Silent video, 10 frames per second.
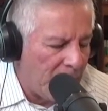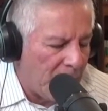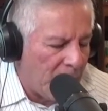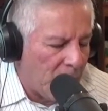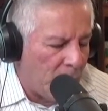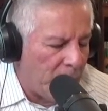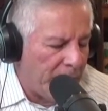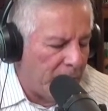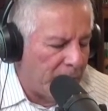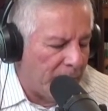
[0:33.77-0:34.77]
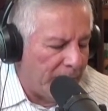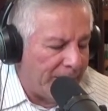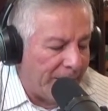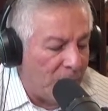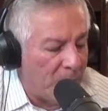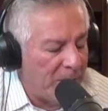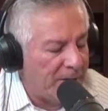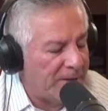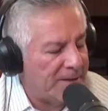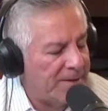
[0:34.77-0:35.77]
We're here, and normally this
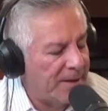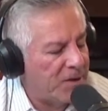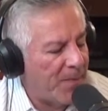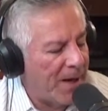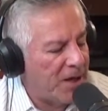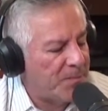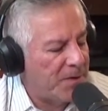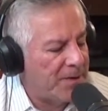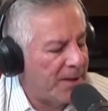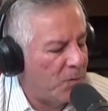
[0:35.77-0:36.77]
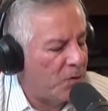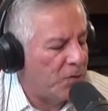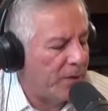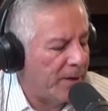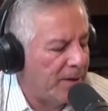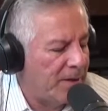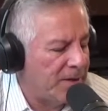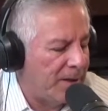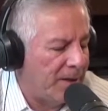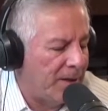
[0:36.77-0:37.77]
is done in Spanish, but today we're doing it in
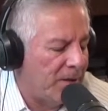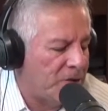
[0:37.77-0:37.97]
English.